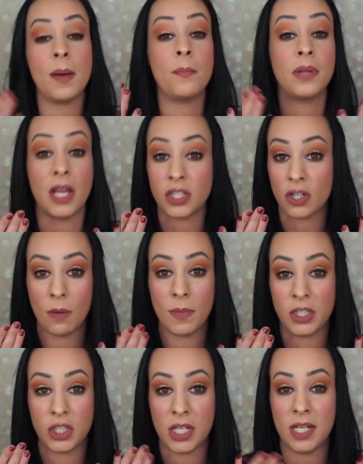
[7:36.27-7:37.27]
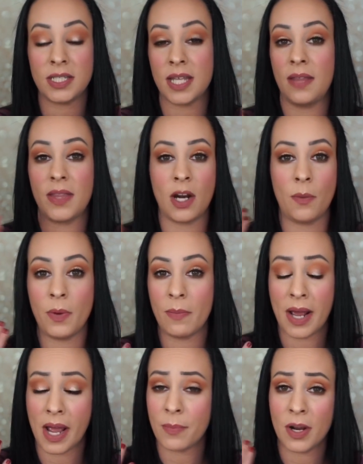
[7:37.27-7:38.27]
blush on my cheeks, and then I'll put my
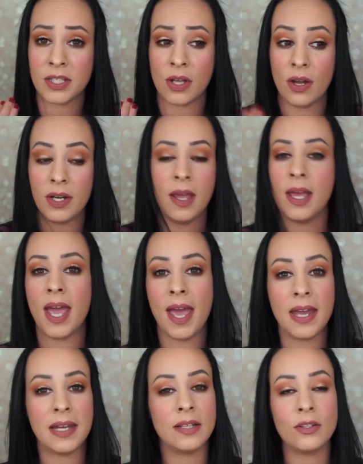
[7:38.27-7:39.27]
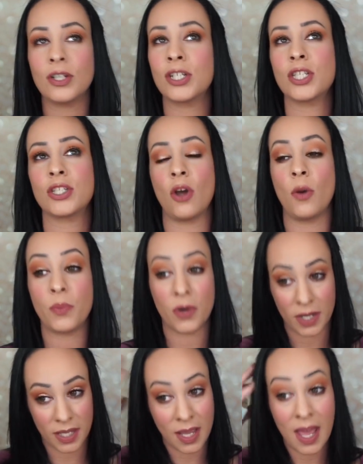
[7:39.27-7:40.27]
eyebrows on, and it looks so
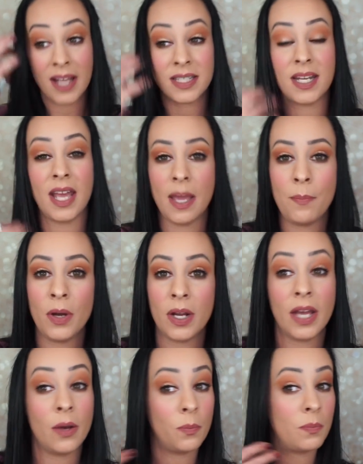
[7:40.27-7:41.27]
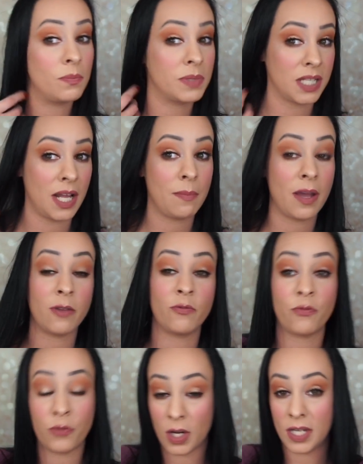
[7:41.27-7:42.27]
pretty. Today my
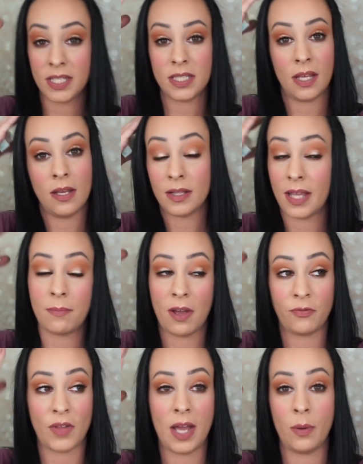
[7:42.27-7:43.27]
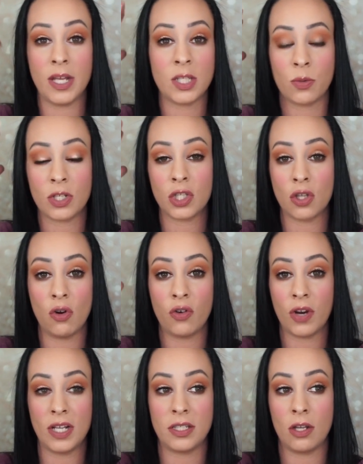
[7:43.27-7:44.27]
frizz, like my flyaways, were so
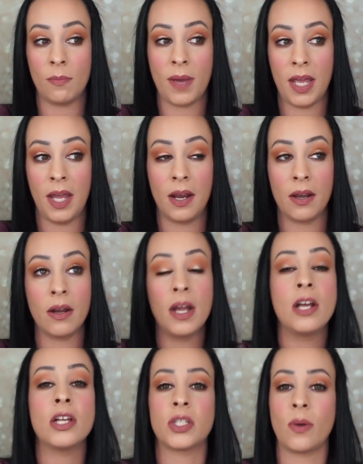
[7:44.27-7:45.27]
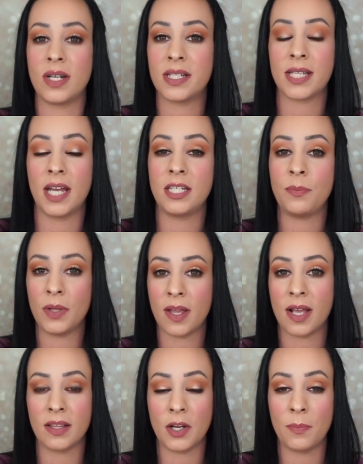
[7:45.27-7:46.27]
crazy on my hair, so I decided to put like
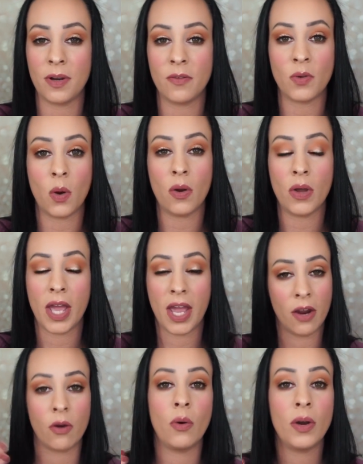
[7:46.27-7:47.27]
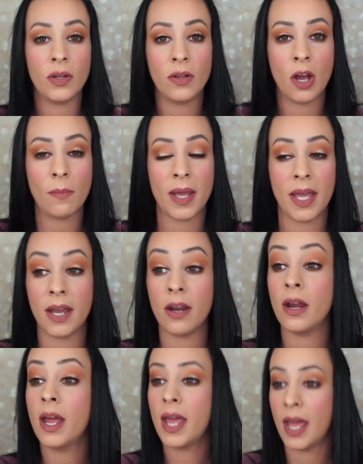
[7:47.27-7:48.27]
a little bit of hair oil on my hair,
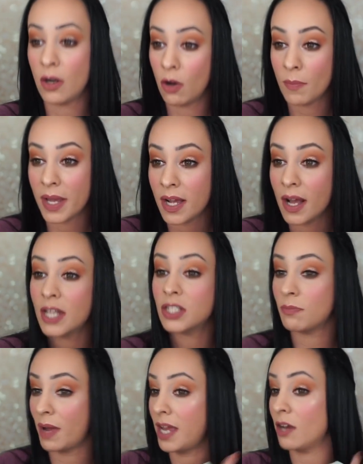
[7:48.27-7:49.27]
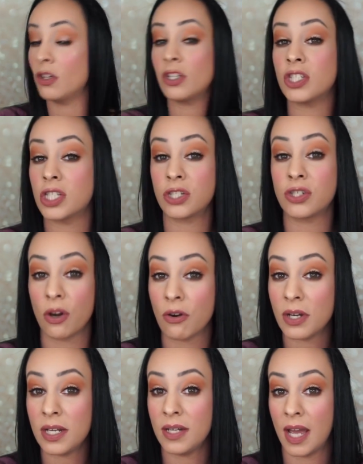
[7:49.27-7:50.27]
and oh my gosh, my hair looks
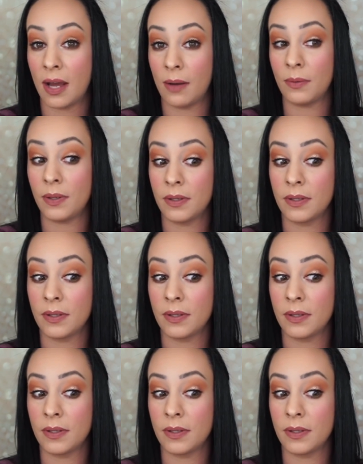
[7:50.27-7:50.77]
dirty now.